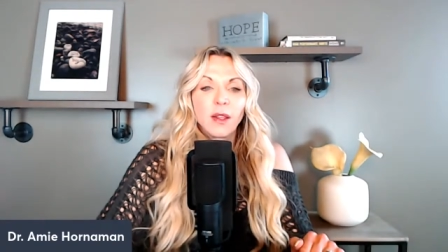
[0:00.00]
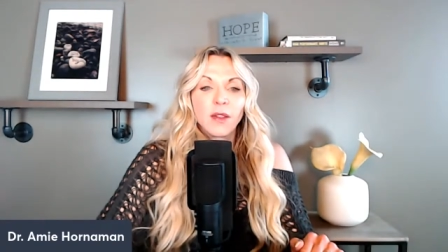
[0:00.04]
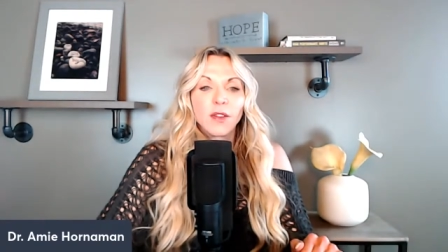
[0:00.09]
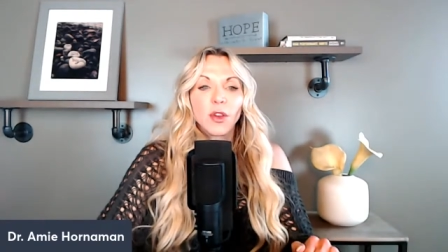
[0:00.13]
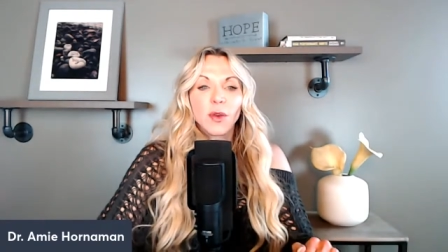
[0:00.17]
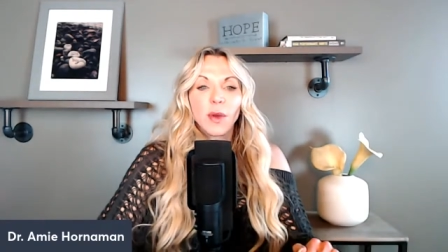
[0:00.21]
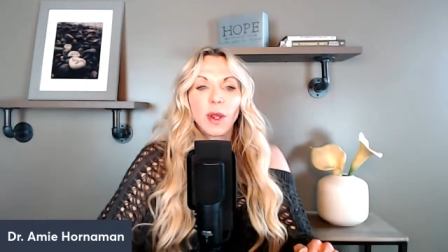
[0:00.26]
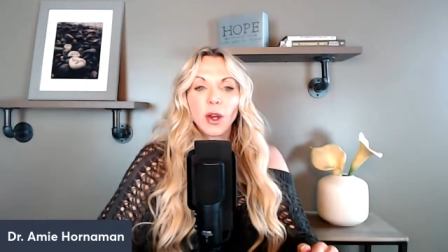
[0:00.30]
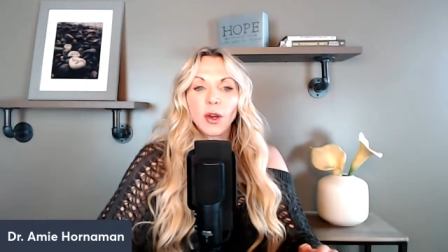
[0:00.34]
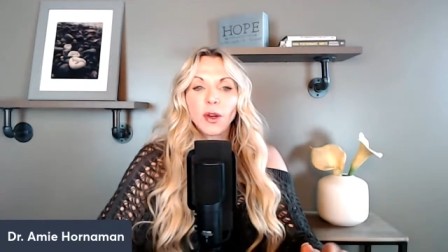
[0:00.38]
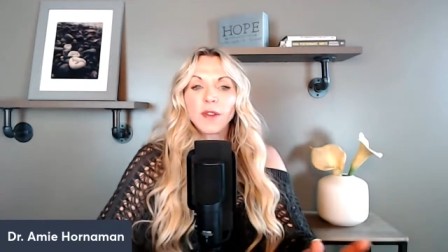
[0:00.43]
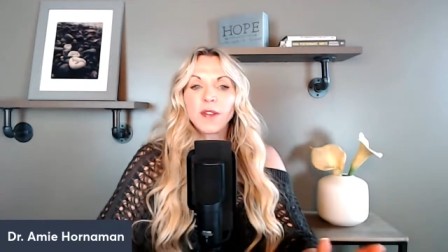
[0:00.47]

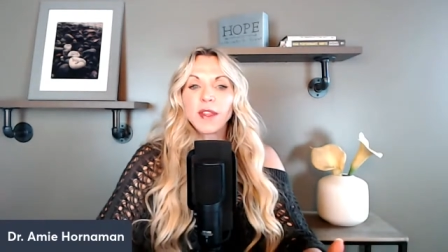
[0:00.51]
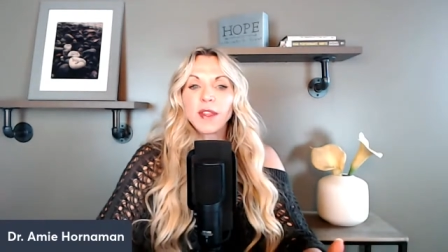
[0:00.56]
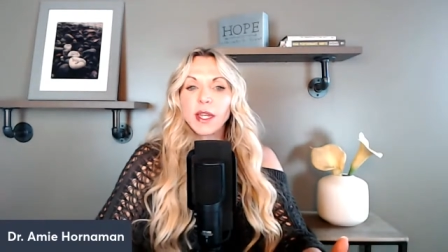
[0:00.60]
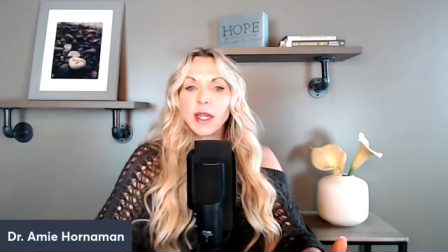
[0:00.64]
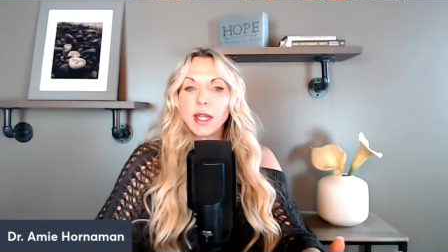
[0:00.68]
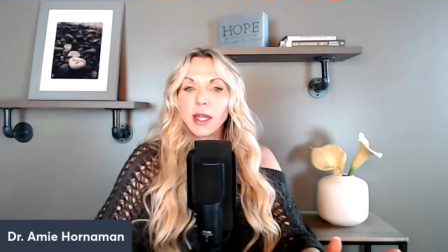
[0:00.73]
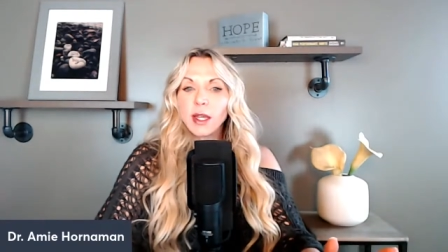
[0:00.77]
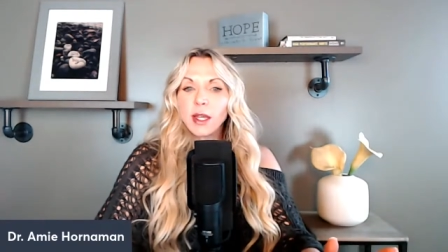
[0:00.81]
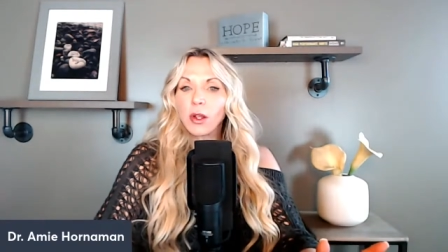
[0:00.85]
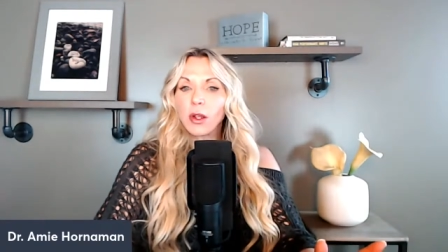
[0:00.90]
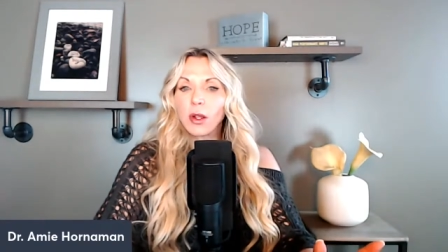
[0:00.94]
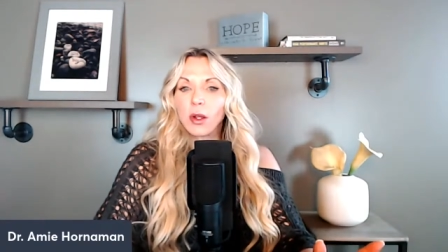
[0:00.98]
So here's the
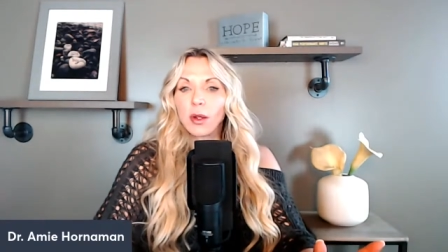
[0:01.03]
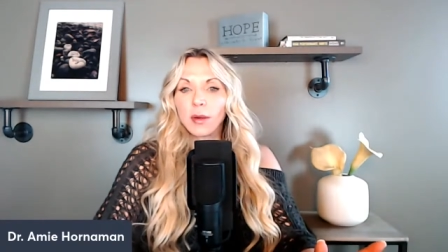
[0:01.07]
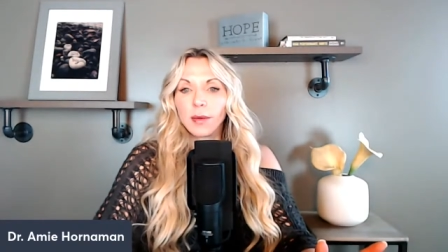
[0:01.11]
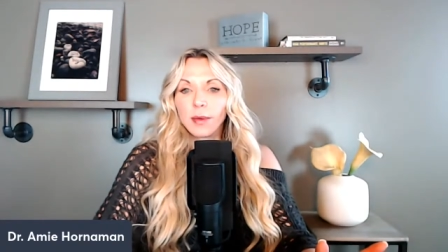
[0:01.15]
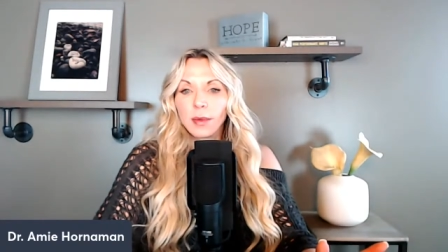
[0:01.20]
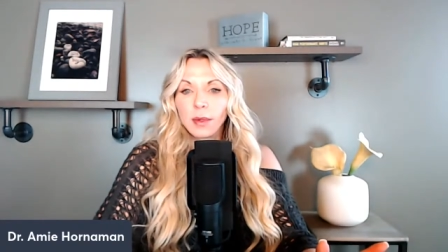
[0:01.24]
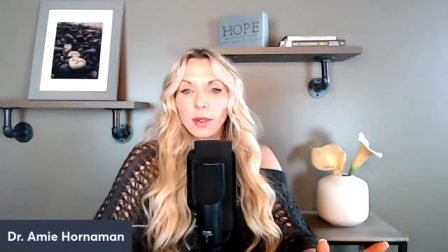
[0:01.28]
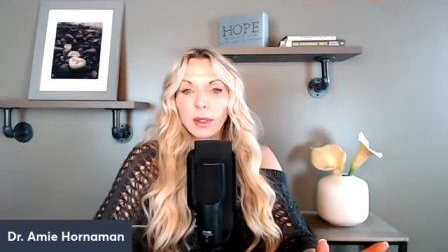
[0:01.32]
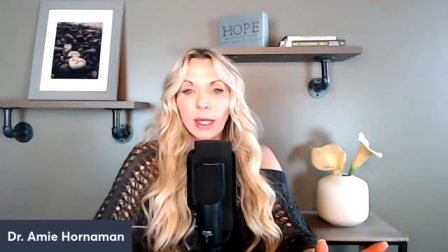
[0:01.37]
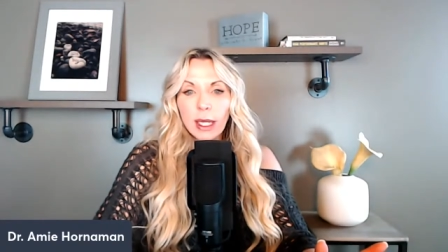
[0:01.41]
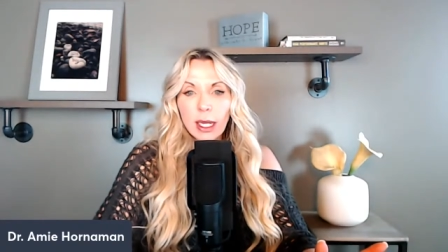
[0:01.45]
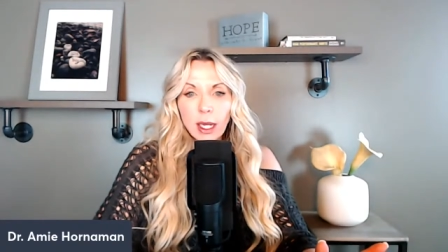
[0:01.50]
deal,
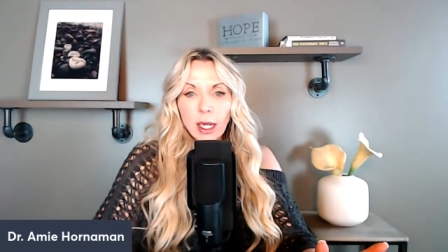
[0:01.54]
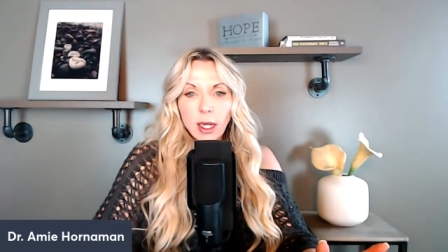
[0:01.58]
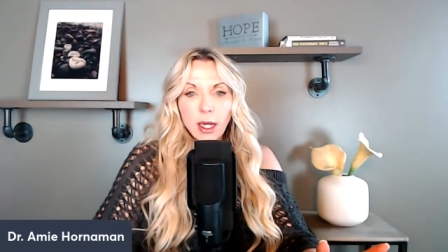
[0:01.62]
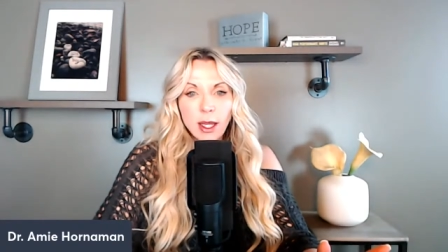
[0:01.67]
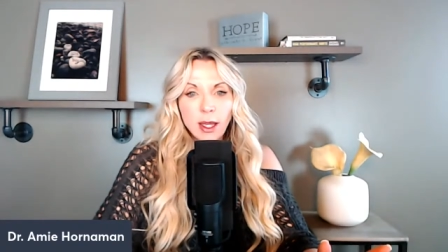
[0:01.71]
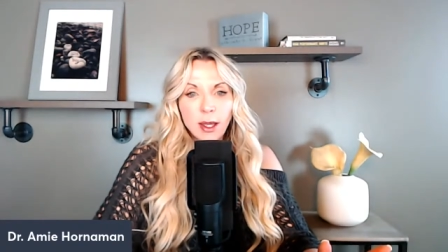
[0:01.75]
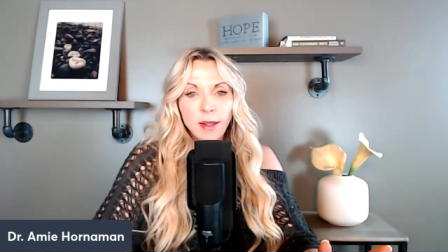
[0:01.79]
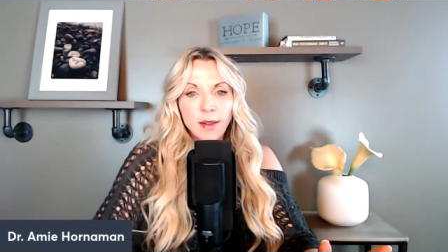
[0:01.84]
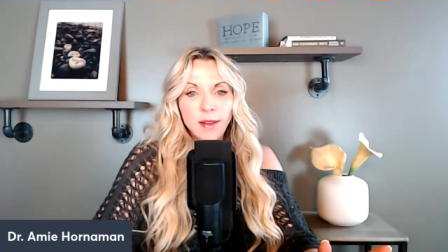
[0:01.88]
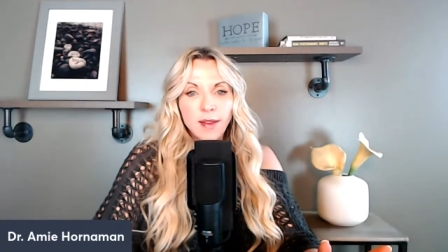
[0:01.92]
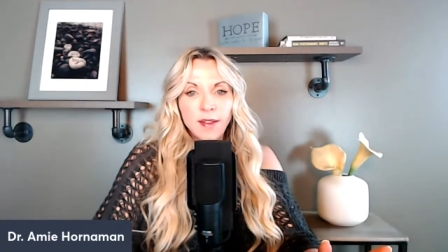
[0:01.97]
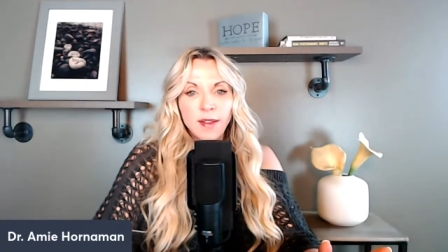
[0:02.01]

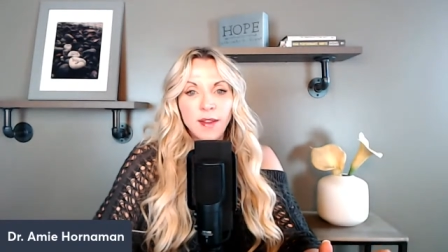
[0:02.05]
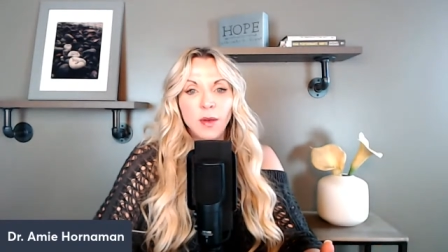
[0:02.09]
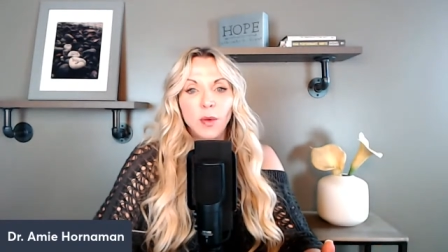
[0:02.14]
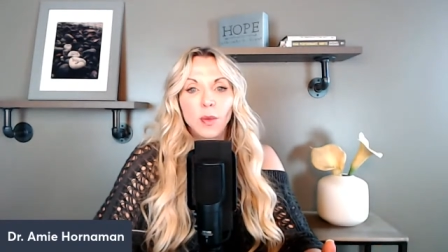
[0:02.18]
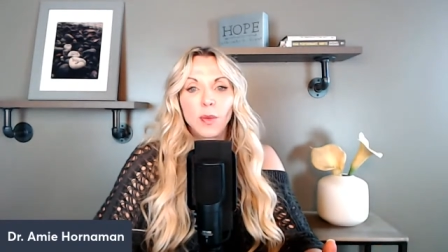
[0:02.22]
ladies.